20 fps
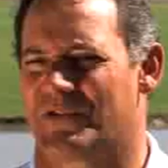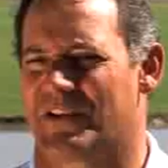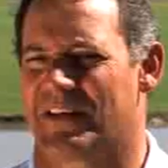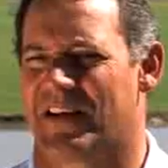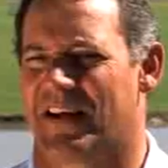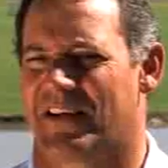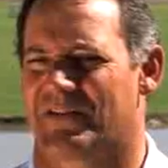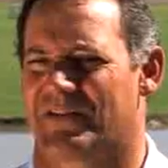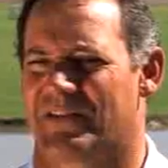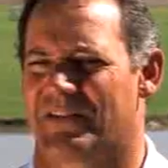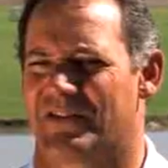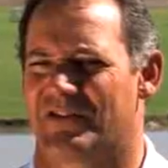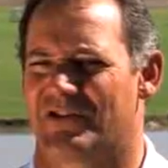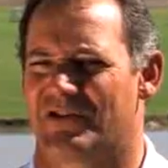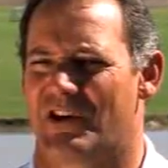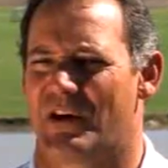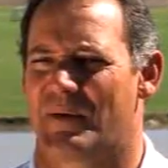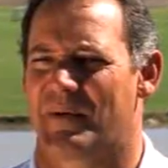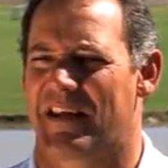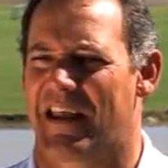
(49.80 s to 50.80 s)
in actually
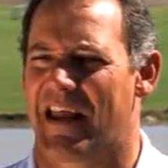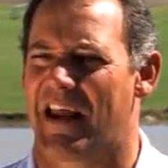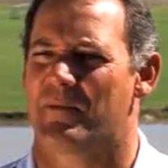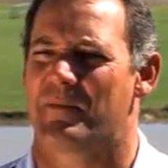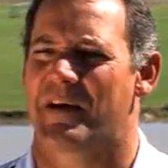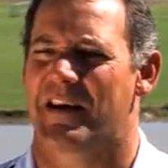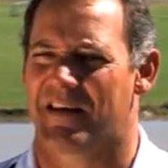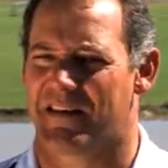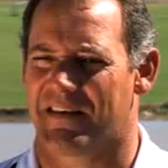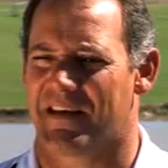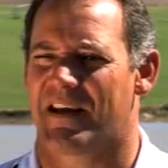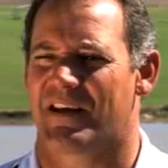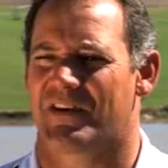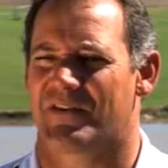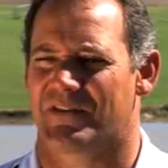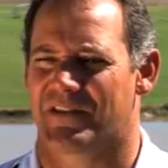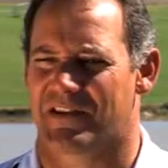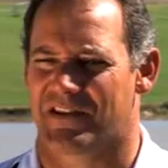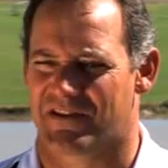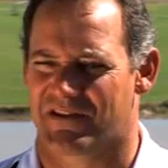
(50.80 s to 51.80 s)
determining how many are there
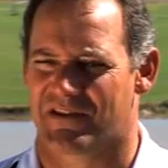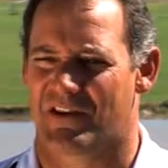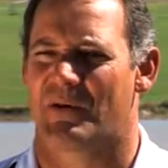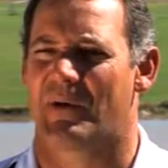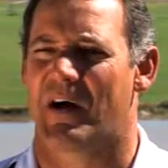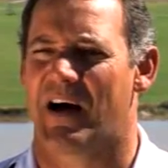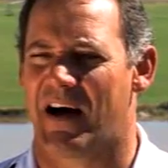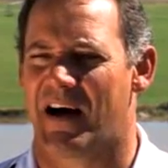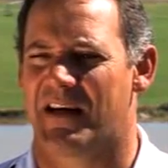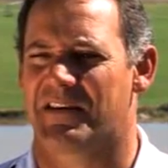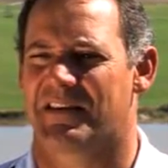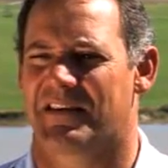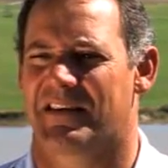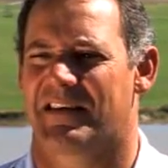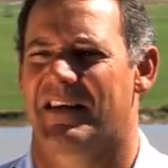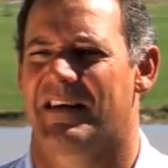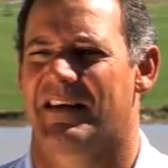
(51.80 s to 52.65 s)
because they're so hard